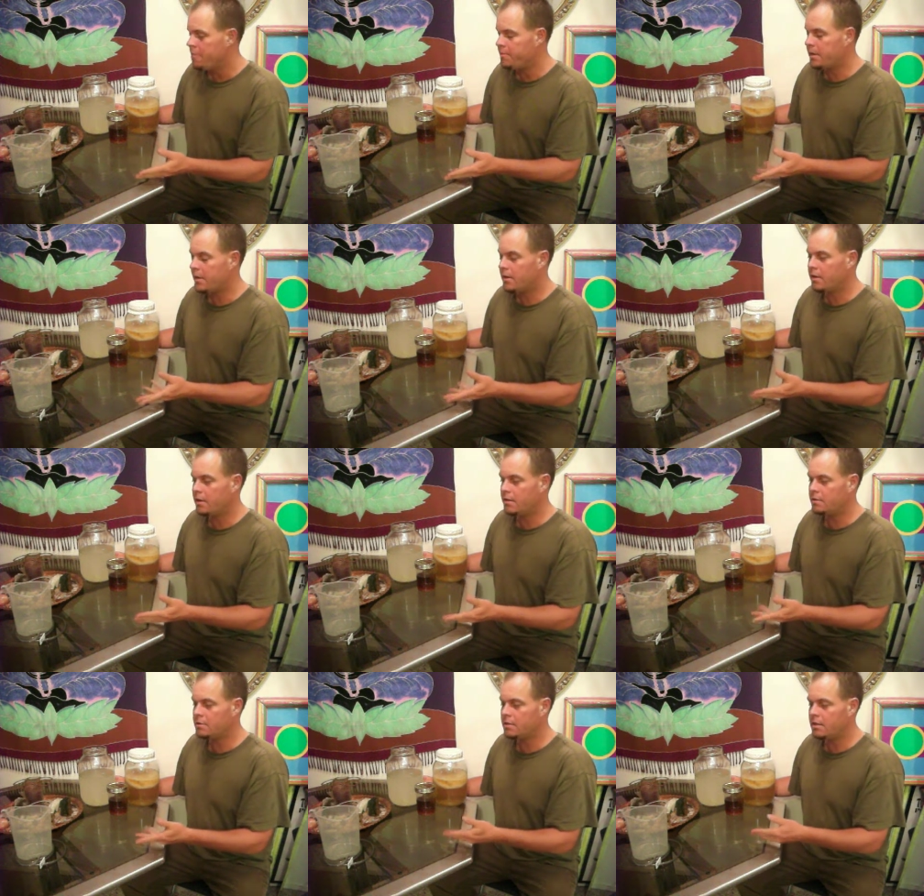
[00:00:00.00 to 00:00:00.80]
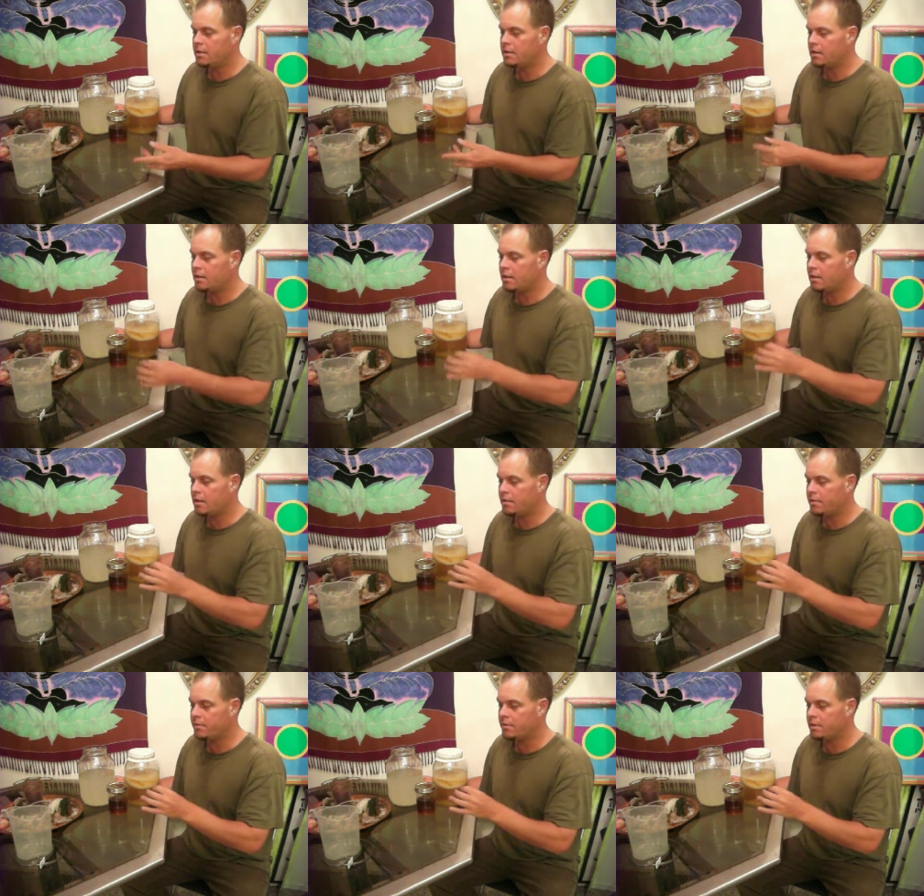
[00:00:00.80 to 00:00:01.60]
because
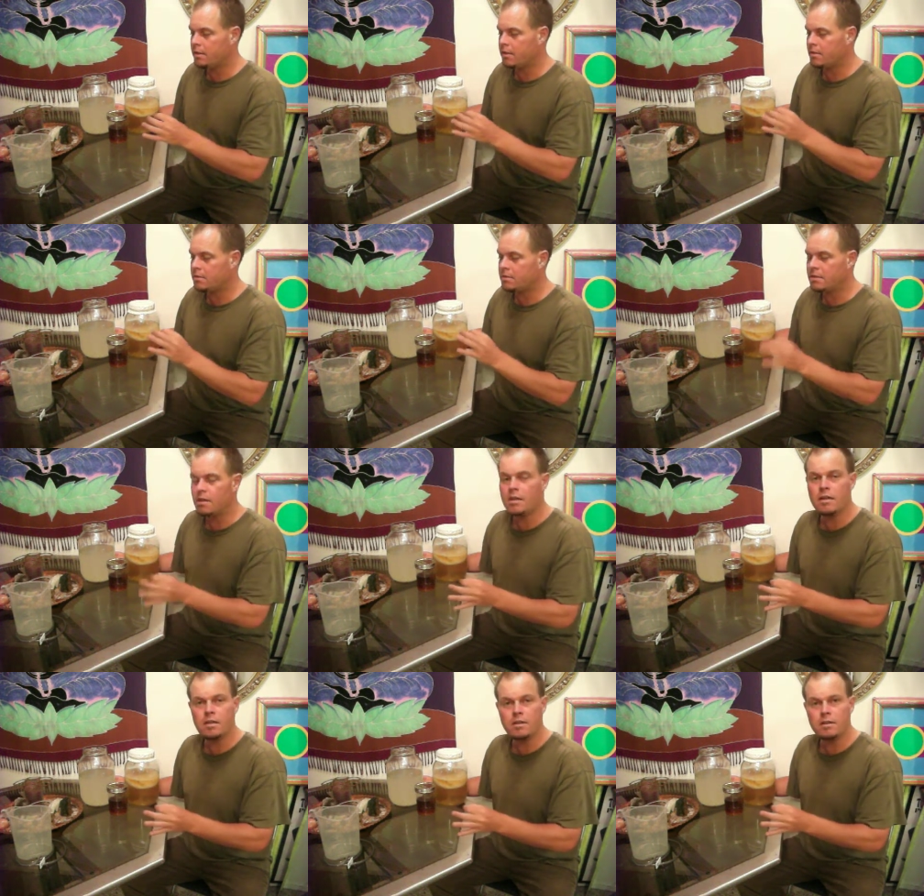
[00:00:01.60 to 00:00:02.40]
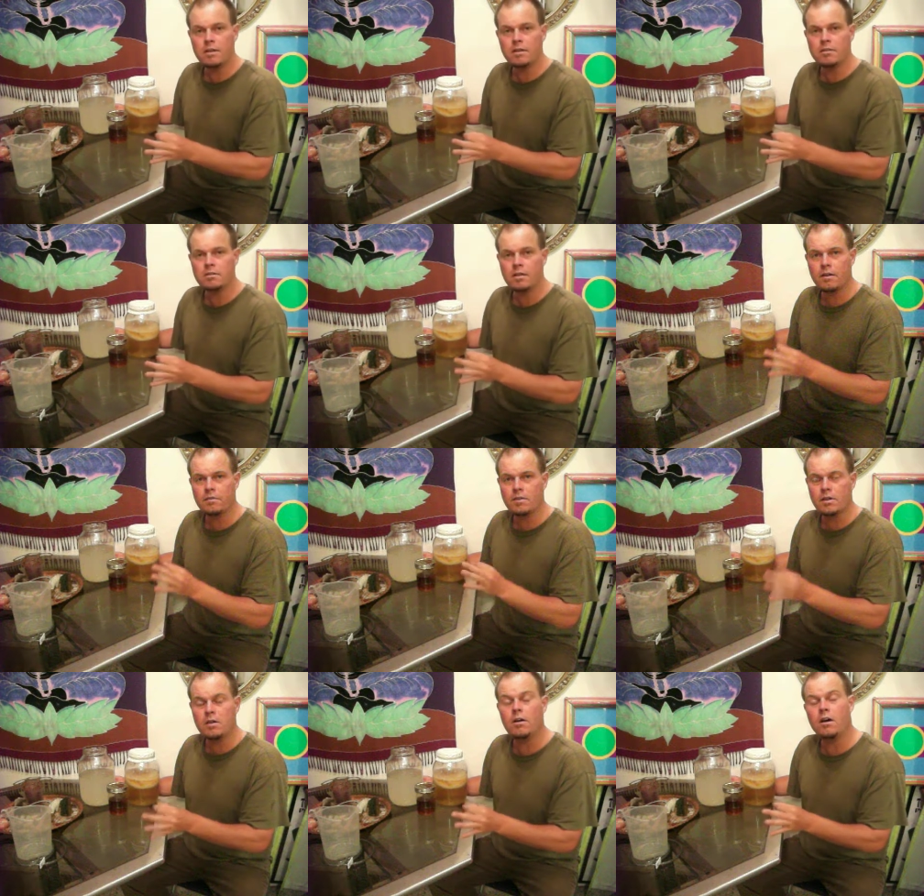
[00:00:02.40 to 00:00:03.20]
the acidicness of
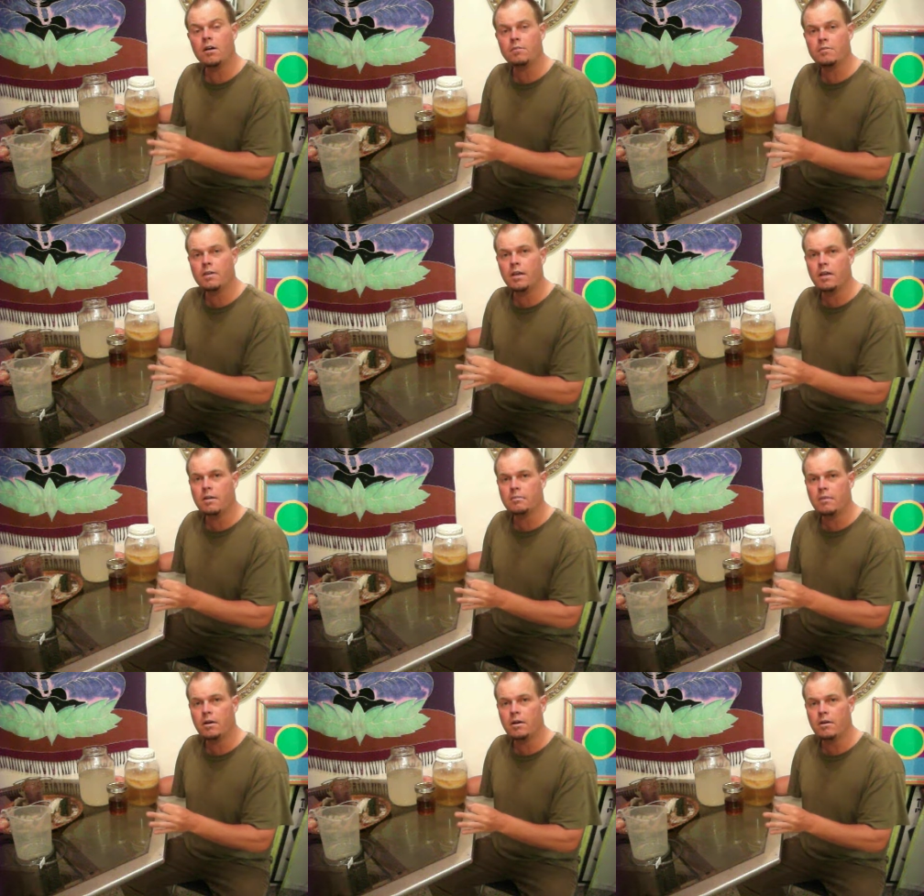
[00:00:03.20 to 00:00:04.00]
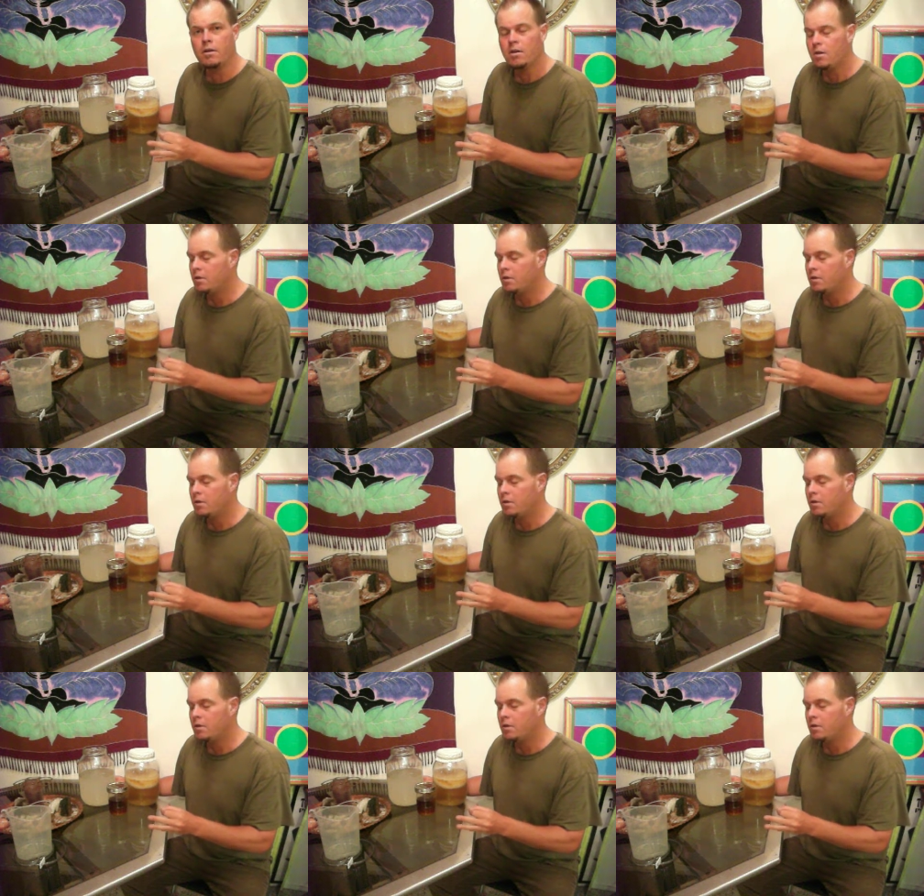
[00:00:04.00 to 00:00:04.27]
the coffee enema,